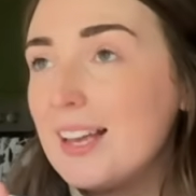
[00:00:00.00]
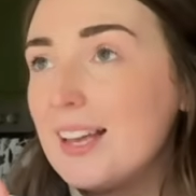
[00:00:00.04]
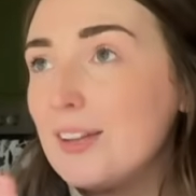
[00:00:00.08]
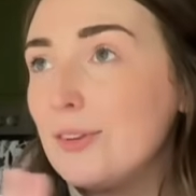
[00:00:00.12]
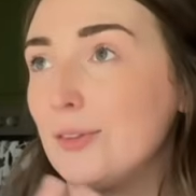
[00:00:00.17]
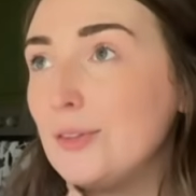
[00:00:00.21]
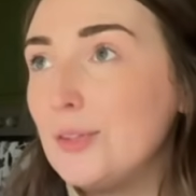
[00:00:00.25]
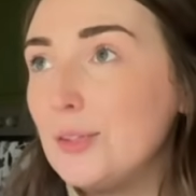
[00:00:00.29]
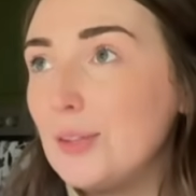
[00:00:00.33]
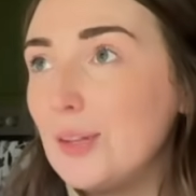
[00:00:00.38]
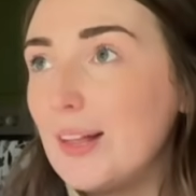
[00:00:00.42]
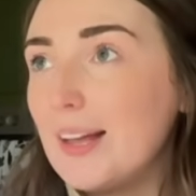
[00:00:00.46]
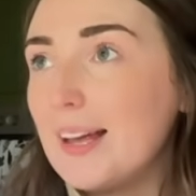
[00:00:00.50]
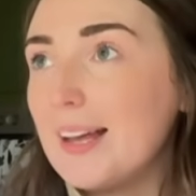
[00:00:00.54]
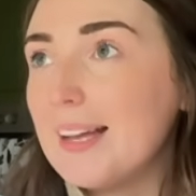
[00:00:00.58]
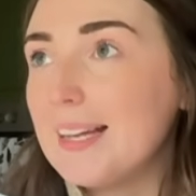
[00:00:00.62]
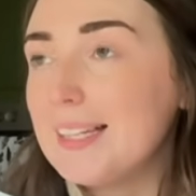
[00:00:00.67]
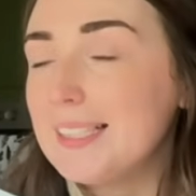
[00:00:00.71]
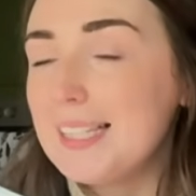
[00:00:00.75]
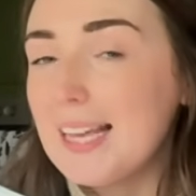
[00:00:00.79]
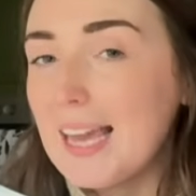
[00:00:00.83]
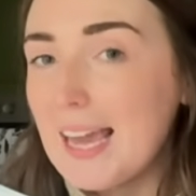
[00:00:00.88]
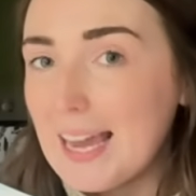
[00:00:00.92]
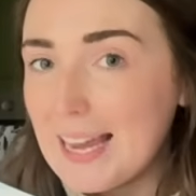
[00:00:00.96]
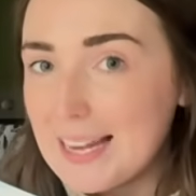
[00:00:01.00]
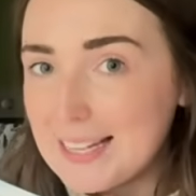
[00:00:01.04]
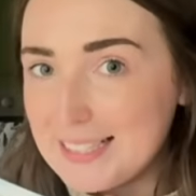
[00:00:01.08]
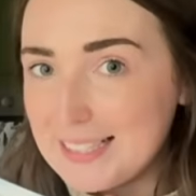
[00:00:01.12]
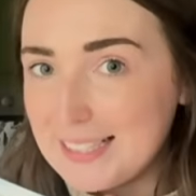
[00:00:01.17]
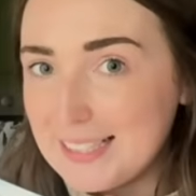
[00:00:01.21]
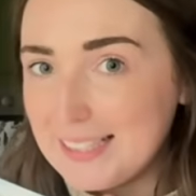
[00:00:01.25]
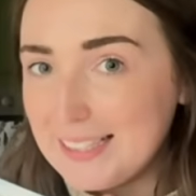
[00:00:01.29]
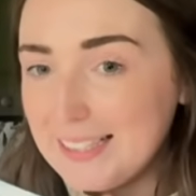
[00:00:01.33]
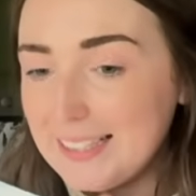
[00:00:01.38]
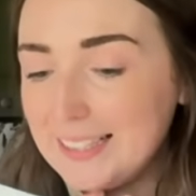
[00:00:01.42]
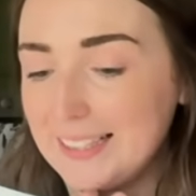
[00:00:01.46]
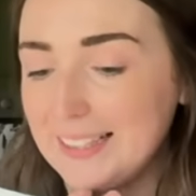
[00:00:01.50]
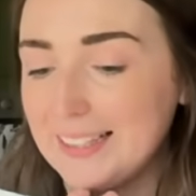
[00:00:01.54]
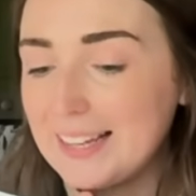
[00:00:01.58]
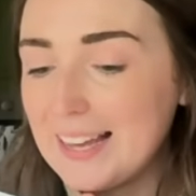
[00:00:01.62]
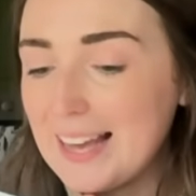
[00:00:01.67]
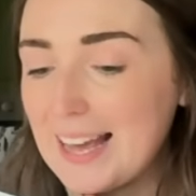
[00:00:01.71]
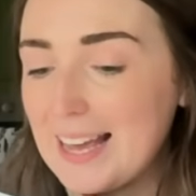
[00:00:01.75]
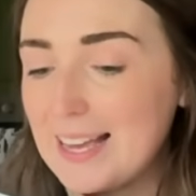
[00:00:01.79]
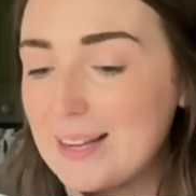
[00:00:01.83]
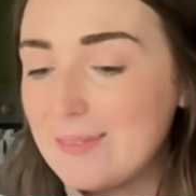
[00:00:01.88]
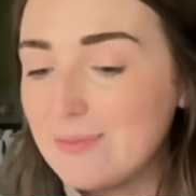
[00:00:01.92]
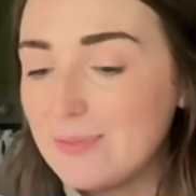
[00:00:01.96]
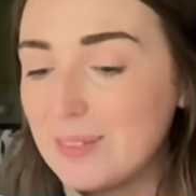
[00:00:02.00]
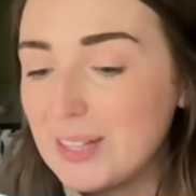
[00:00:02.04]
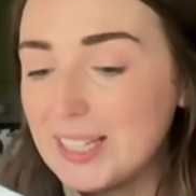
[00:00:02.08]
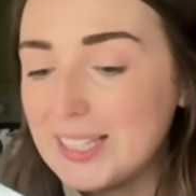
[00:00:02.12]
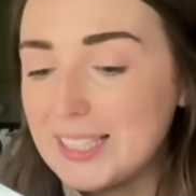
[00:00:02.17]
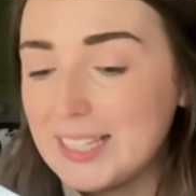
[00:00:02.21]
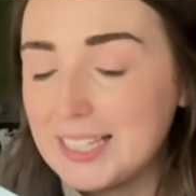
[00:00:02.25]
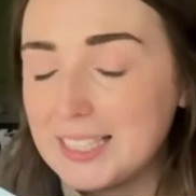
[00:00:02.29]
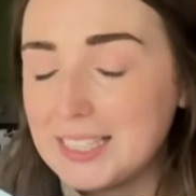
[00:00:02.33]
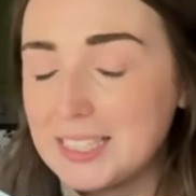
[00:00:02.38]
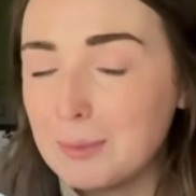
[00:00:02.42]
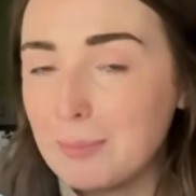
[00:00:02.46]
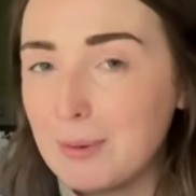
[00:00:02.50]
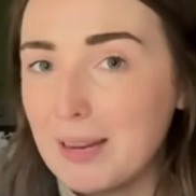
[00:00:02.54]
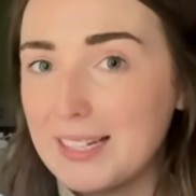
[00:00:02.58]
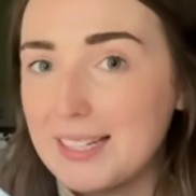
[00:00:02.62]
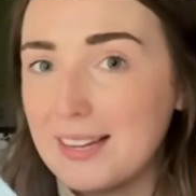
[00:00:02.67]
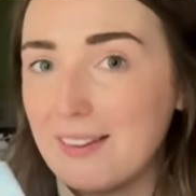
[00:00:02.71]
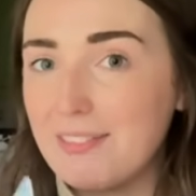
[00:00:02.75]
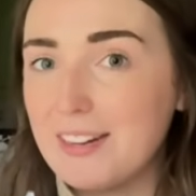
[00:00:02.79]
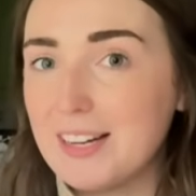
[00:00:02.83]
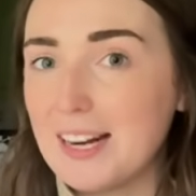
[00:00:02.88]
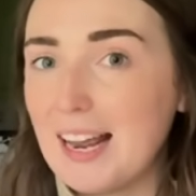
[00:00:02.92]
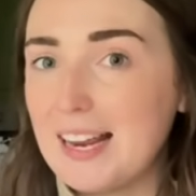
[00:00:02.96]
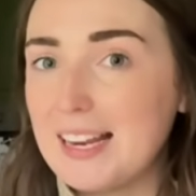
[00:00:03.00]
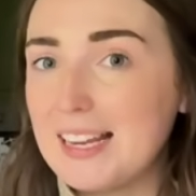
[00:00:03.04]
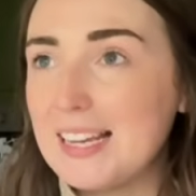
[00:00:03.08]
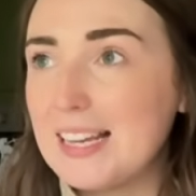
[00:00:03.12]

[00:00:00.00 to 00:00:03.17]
Nuala teddy that he takes to bed every night.